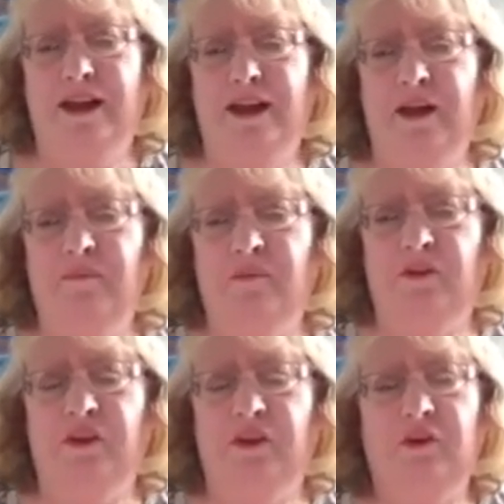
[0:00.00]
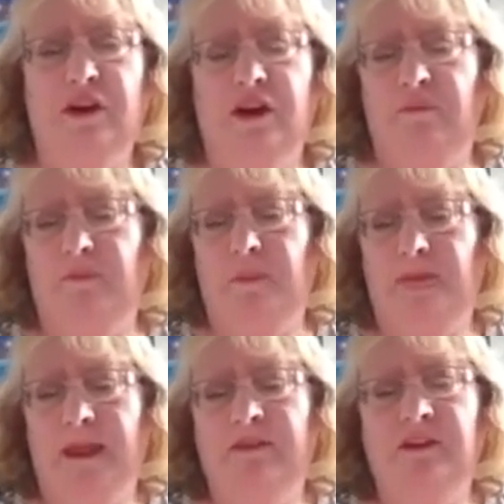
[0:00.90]

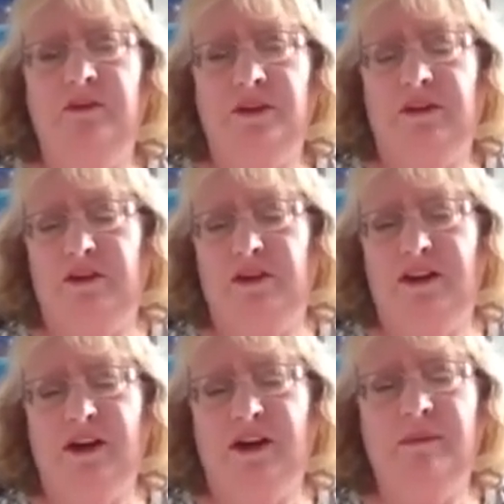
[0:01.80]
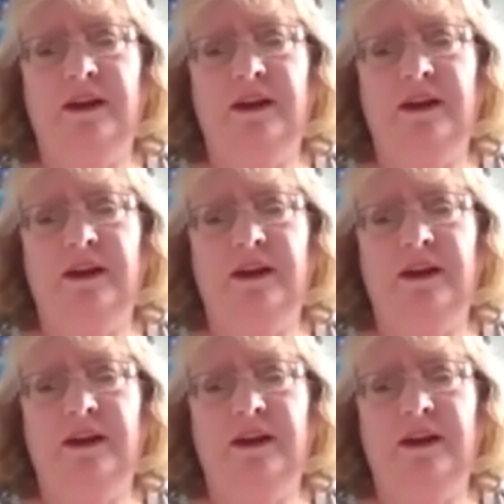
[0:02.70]
If this was ever taken up.